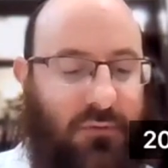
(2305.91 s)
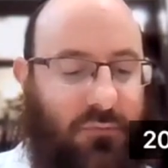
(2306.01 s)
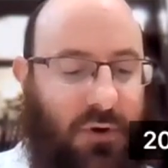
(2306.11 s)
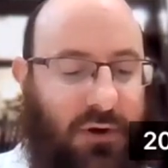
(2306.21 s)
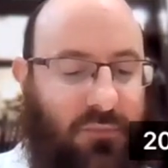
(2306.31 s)

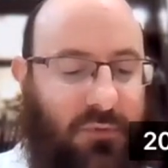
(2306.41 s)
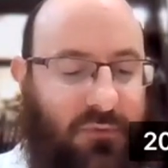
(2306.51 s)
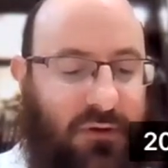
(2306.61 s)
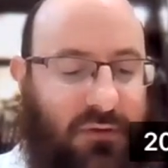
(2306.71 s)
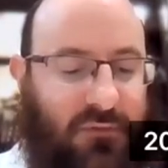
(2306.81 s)
right we
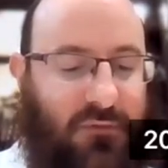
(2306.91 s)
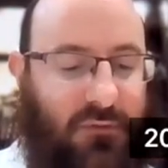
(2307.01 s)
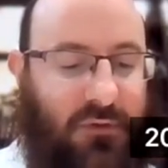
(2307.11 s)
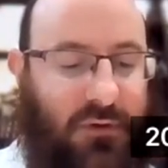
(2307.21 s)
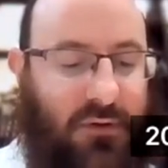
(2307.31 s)
say
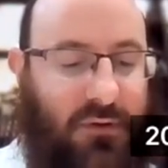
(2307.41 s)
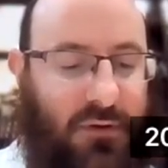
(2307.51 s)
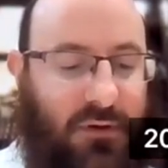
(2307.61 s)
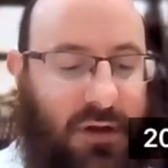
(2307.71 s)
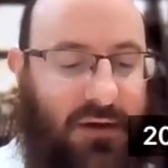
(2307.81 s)
this
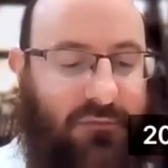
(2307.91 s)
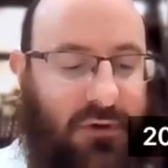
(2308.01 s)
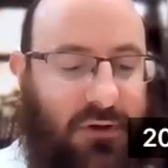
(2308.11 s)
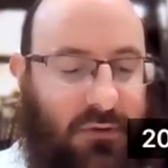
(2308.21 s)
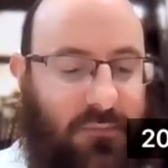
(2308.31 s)
in in
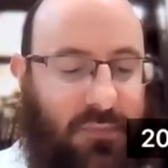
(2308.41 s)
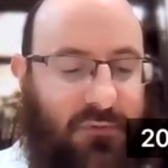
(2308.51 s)
davening